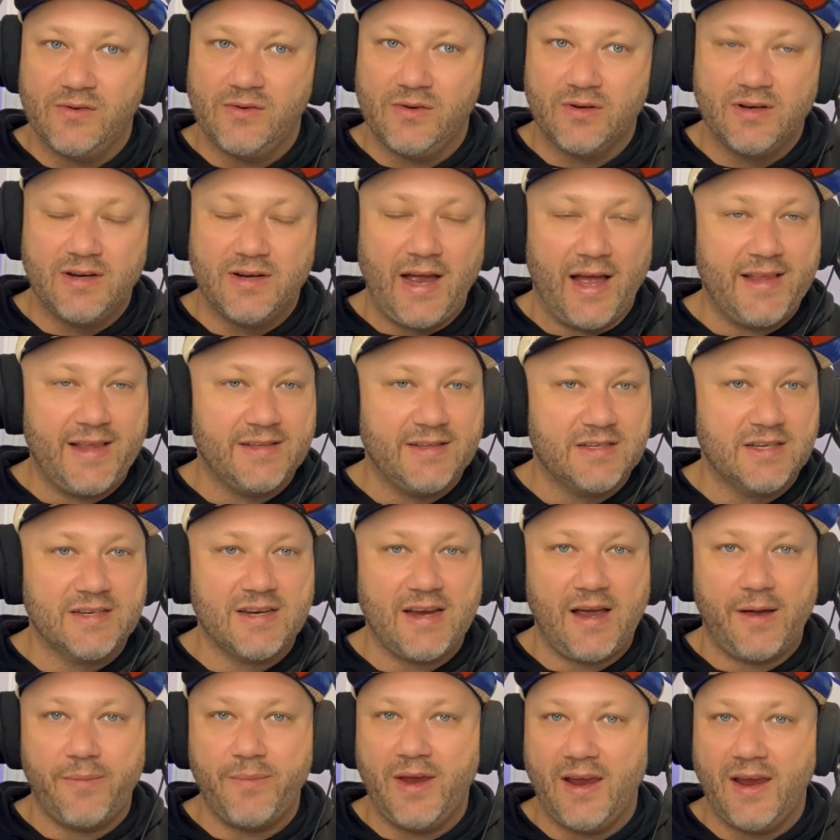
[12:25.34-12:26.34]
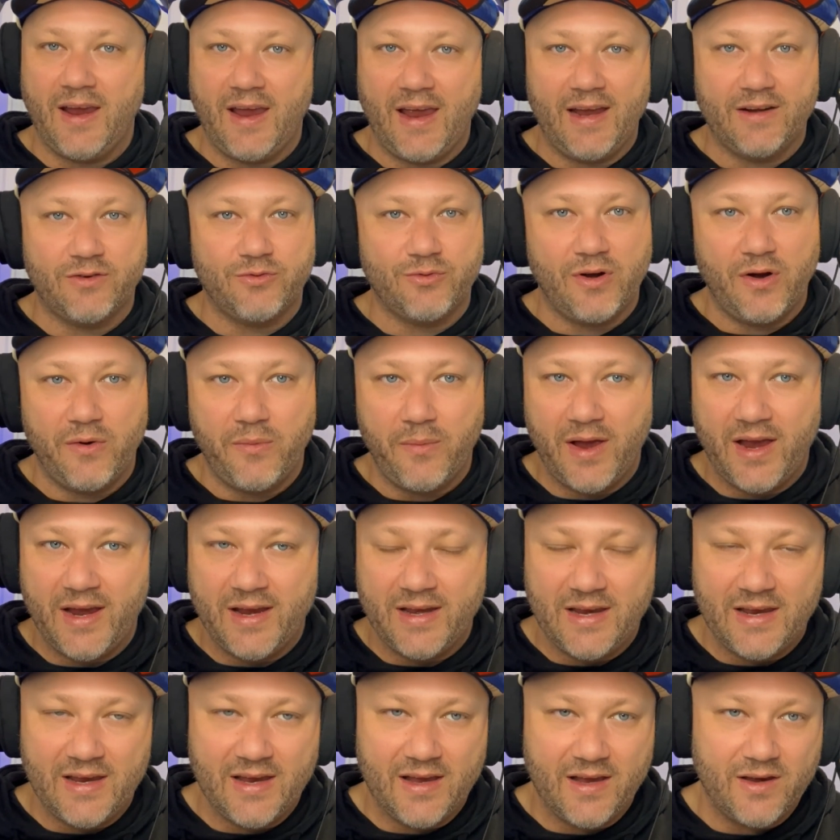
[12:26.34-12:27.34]
guns coming at
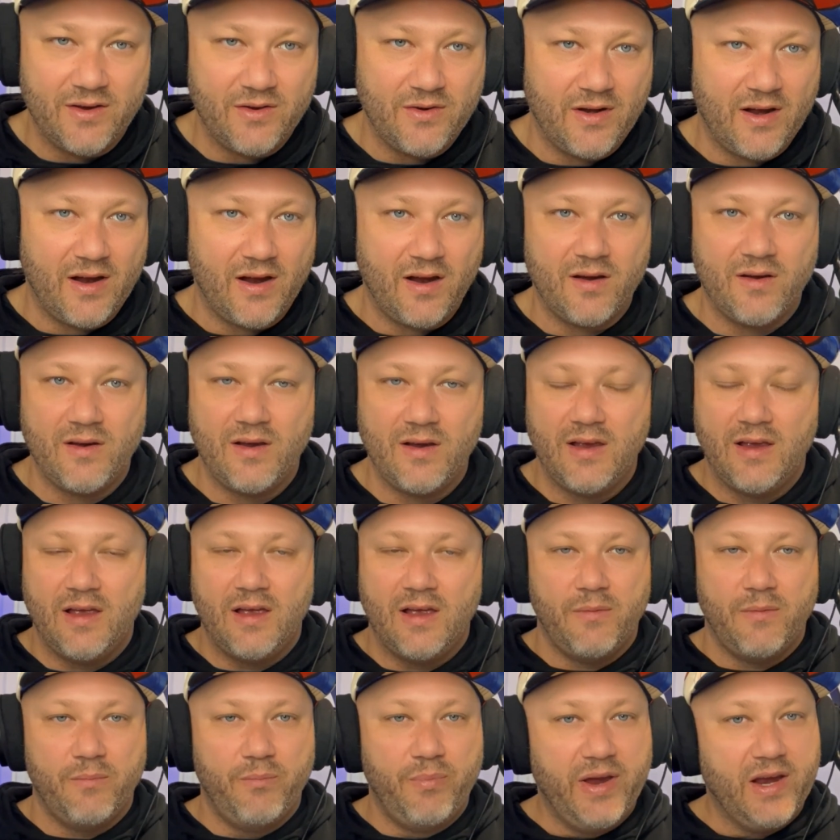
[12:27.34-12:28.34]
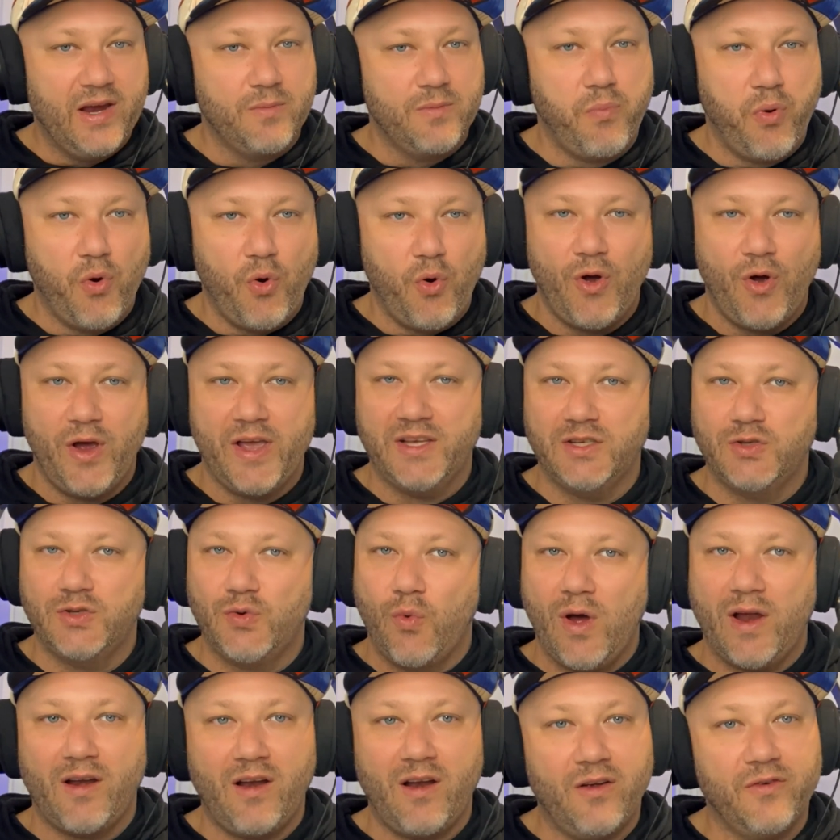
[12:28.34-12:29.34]
Romania, Big boys,
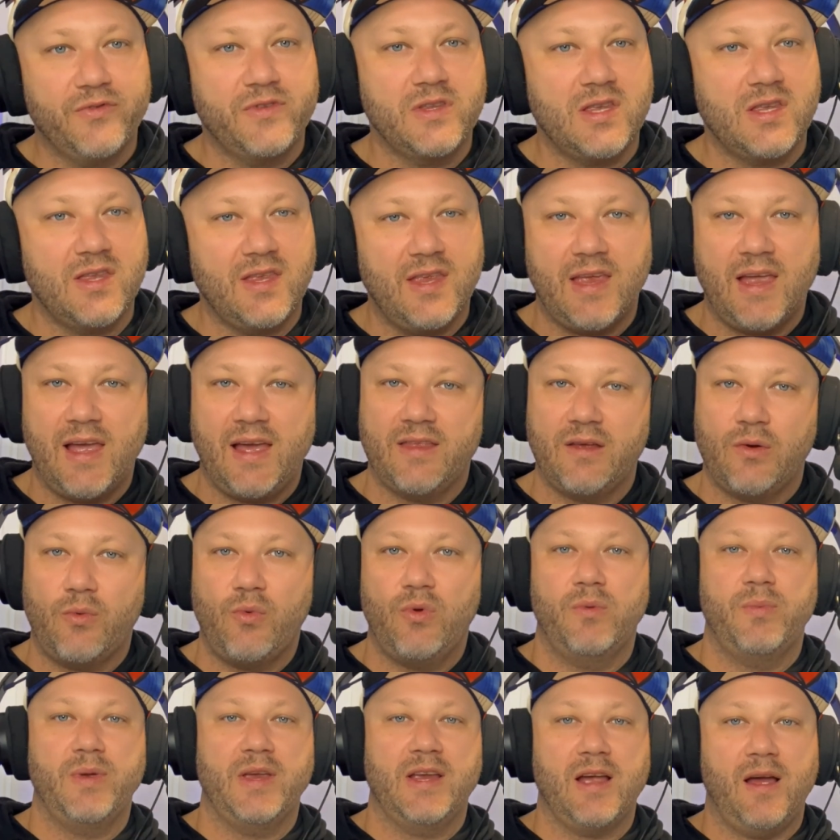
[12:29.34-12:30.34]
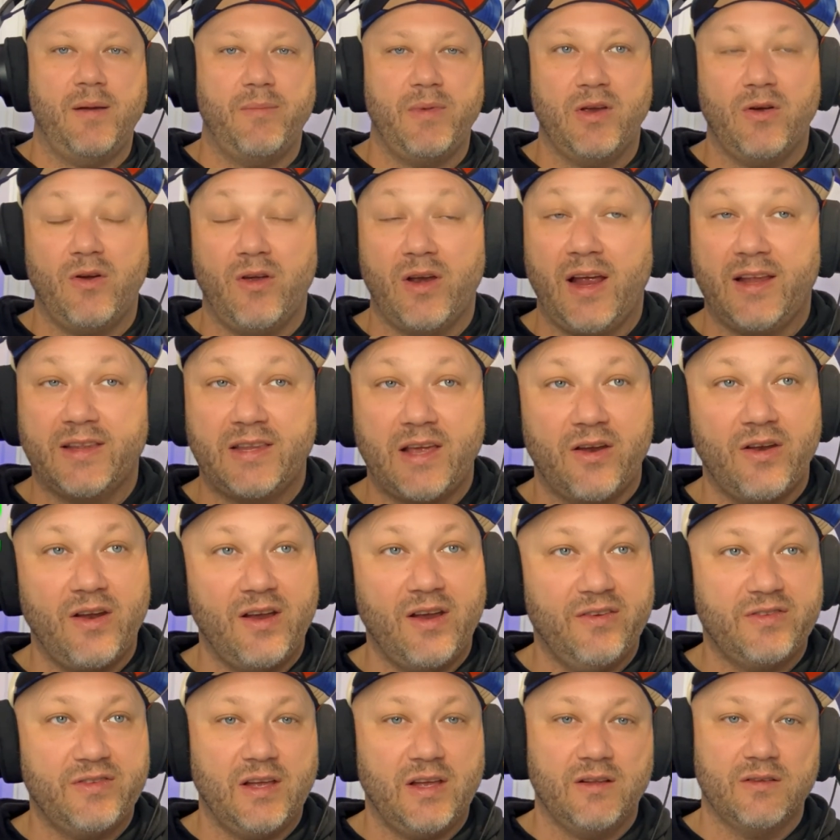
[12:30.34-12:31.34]
one after the other will be coming on. I don't know
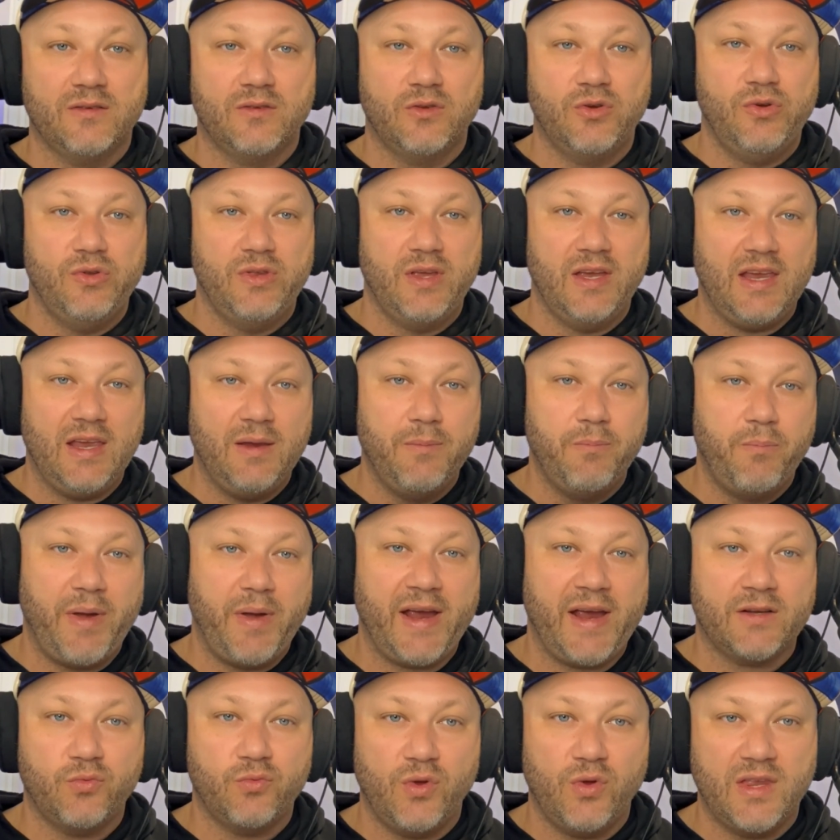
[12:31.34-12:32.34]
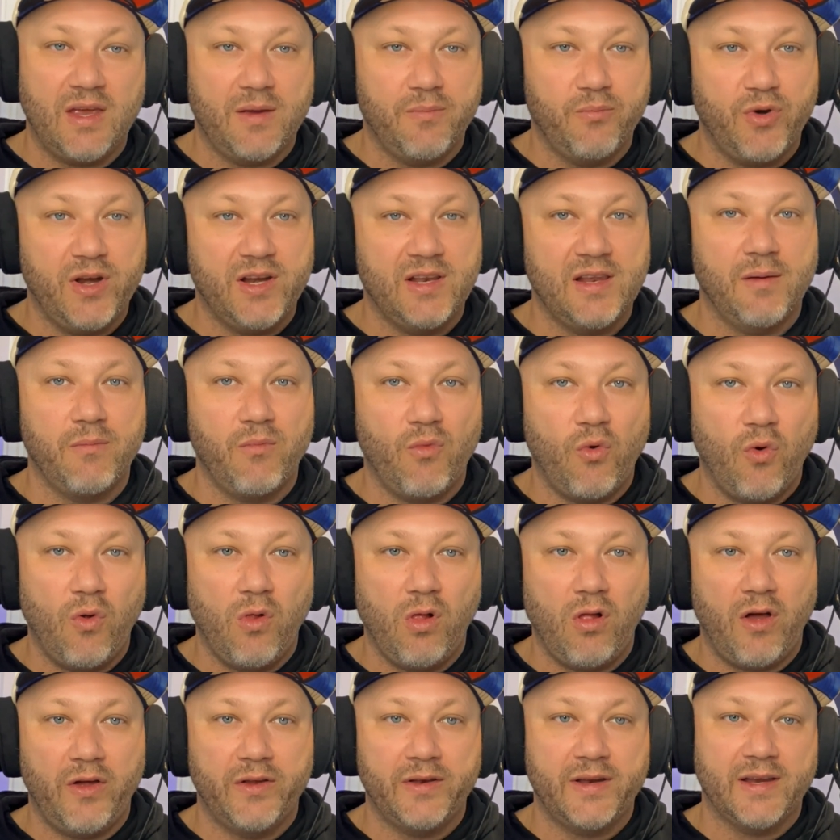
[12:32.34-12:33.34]
if they'll do the impact where they bring them
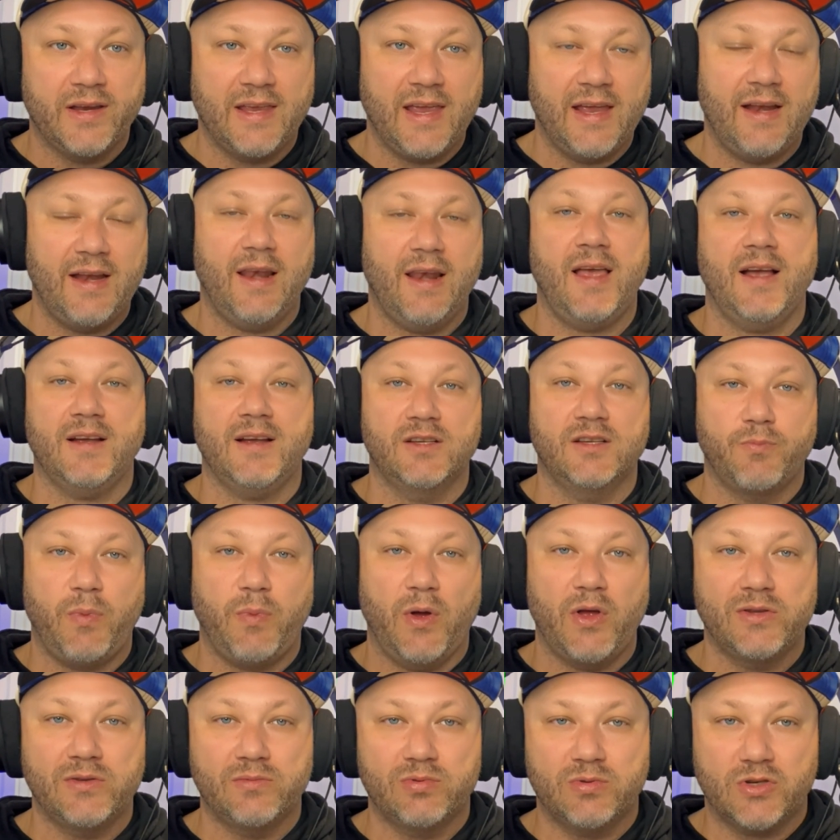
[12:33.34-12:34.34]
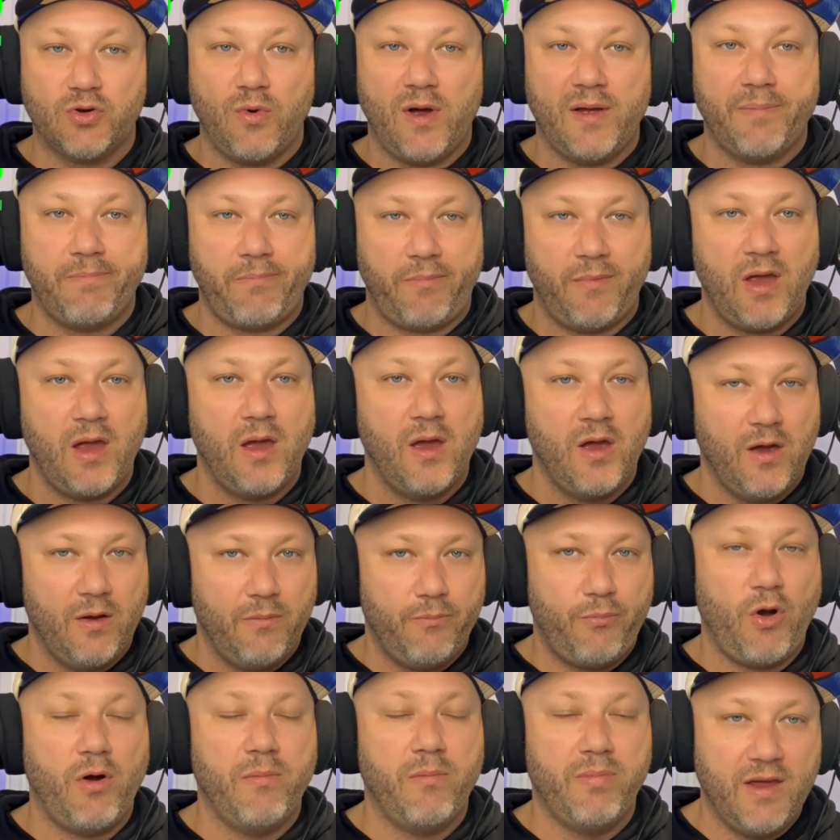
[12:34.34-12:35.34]
all on again like a bomb squad.
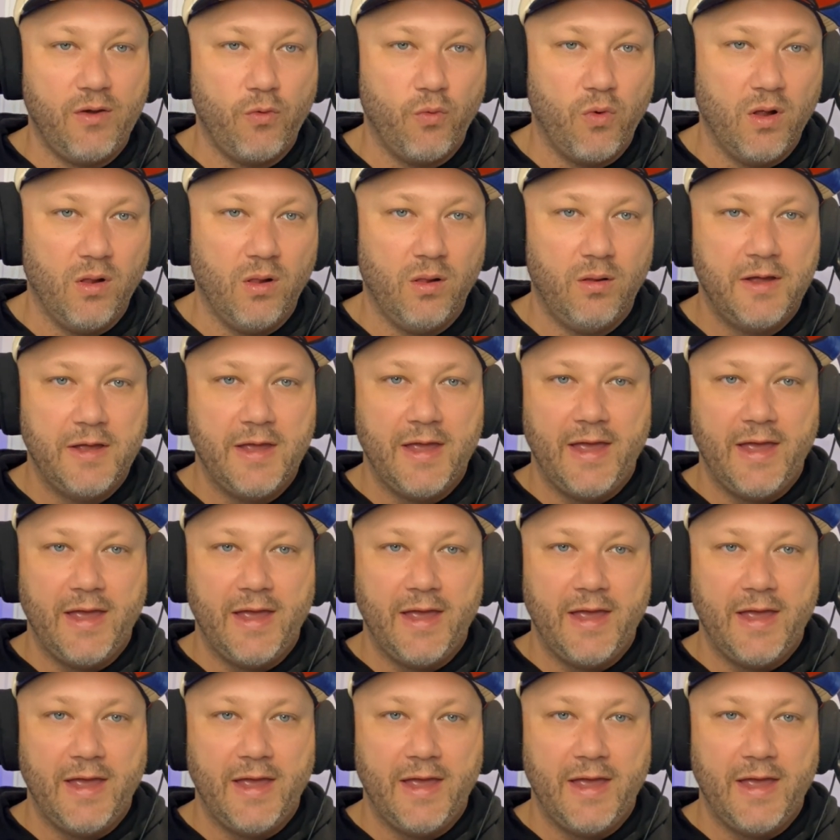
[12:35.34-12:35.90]
Probably will.